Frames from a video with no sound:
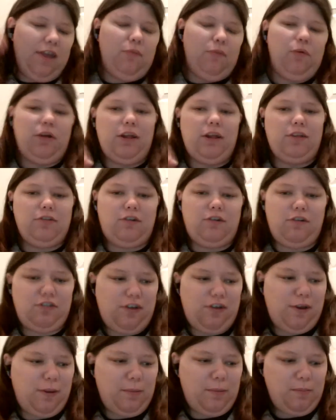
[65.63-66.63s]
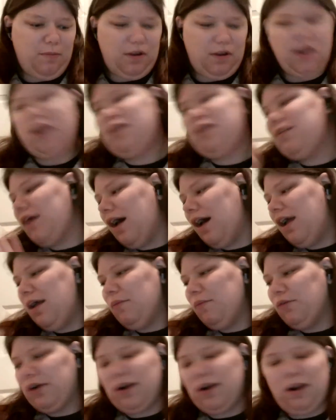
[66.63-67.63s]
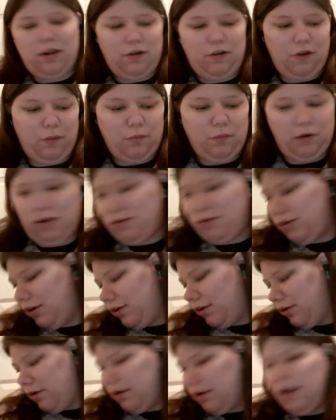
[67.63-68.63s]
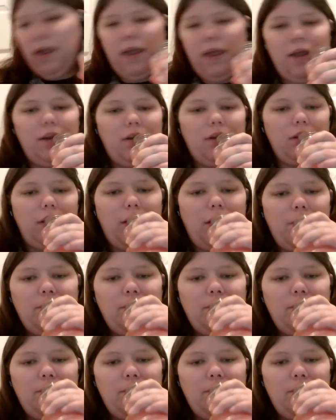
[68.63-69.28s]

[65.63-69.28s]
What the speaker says: we'll get to crocheting because I am working on a current project. And yeah.